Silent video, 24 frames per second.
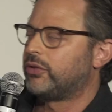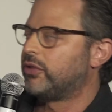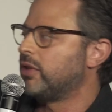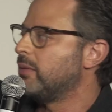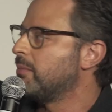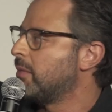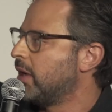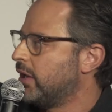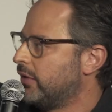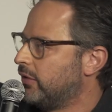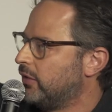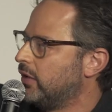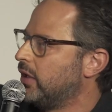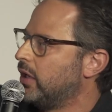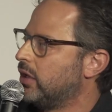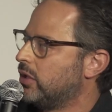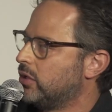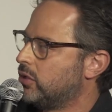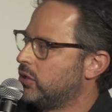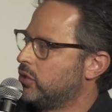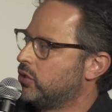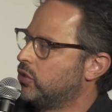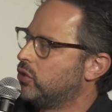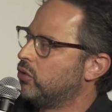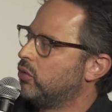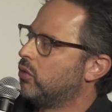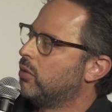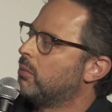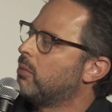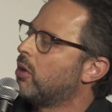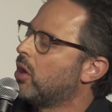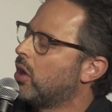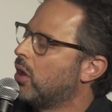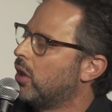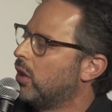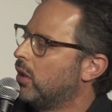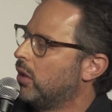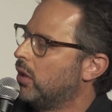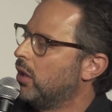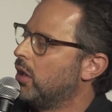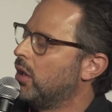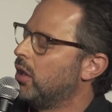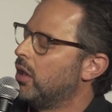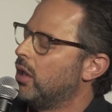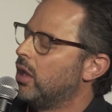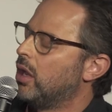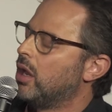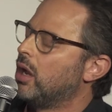scene by scene and just do them all.
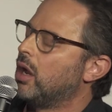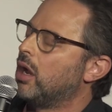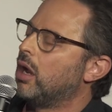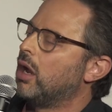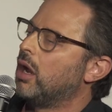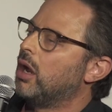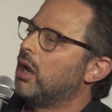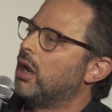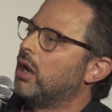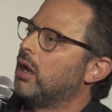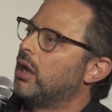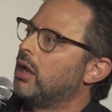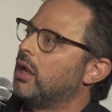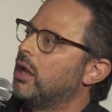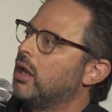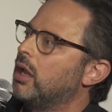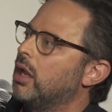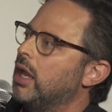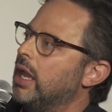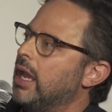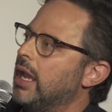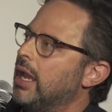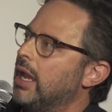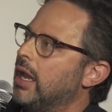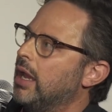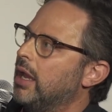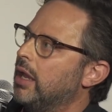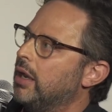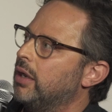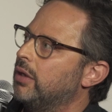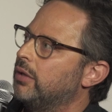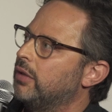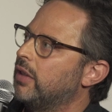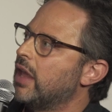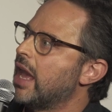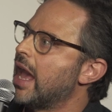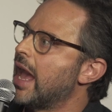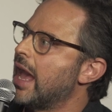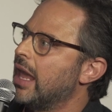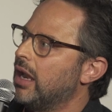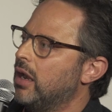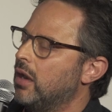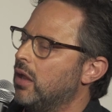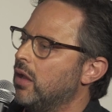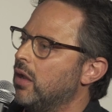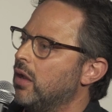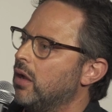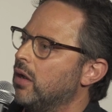And that
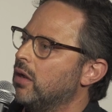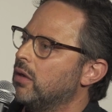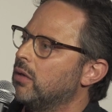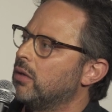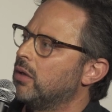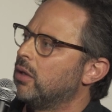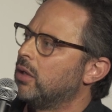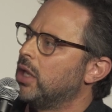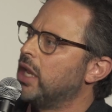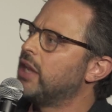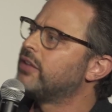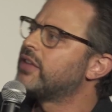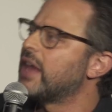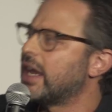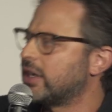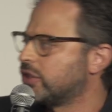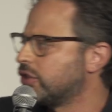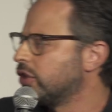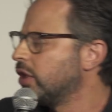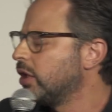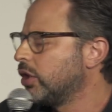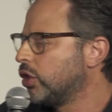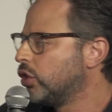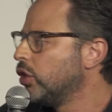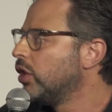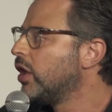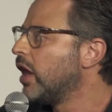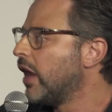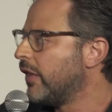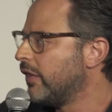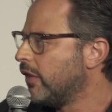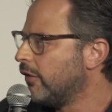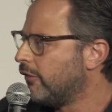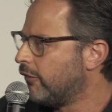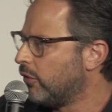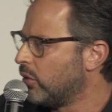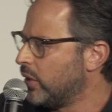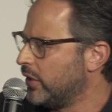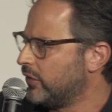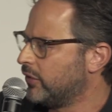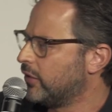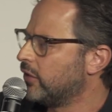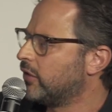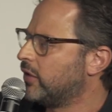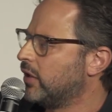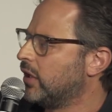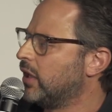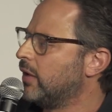is actually good on the voice
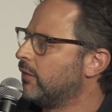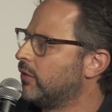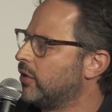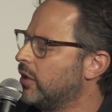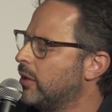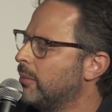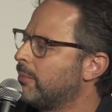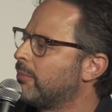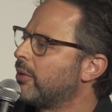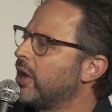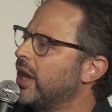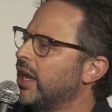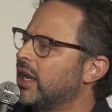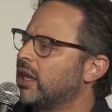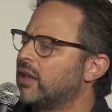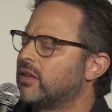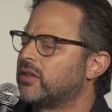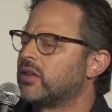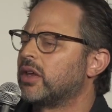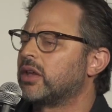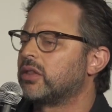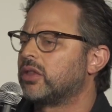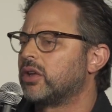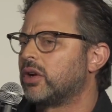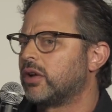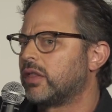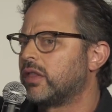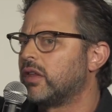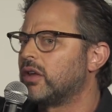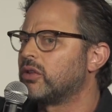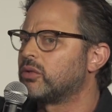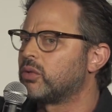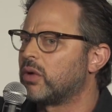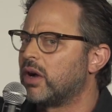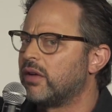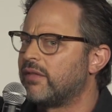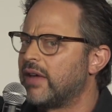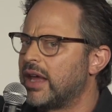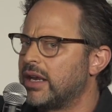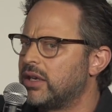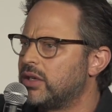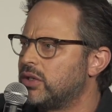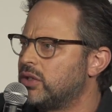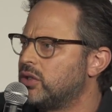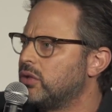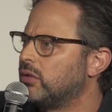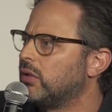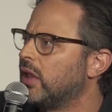because it gives it a break. It's like there are things where I've had
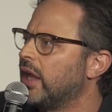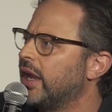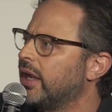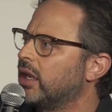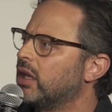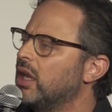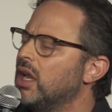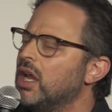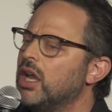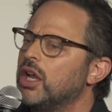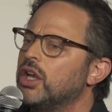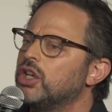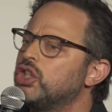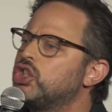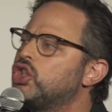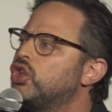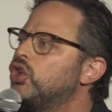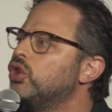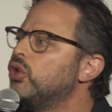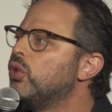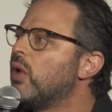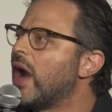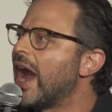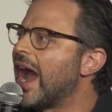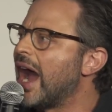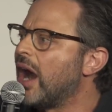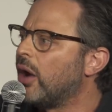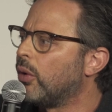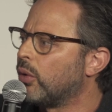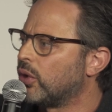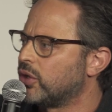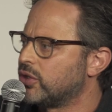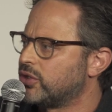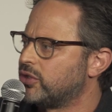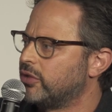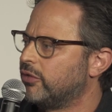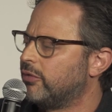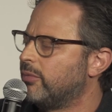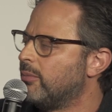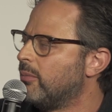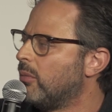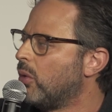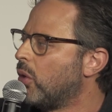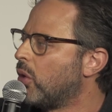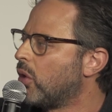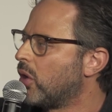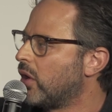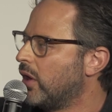to do like 2 hours of
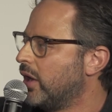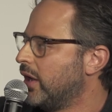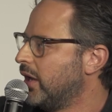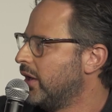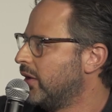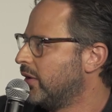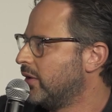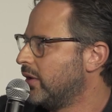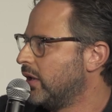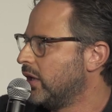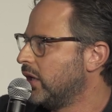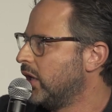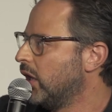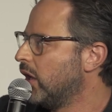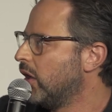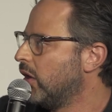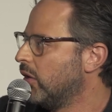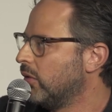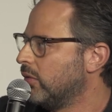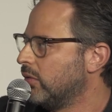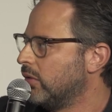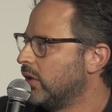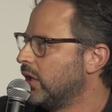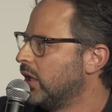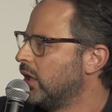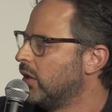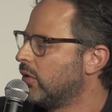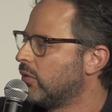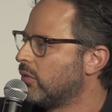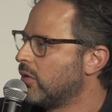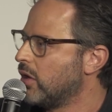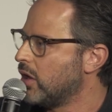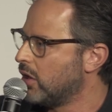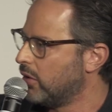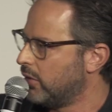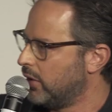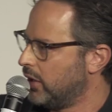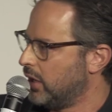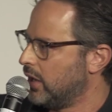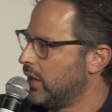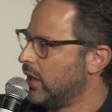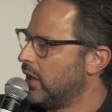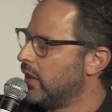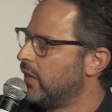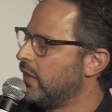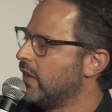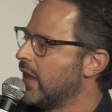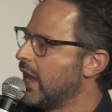Maury, in a row, and
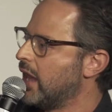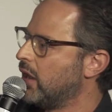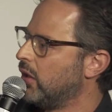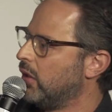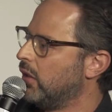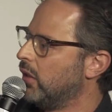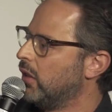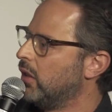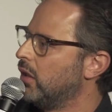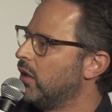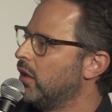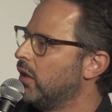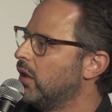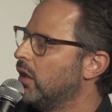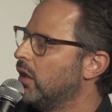that'll.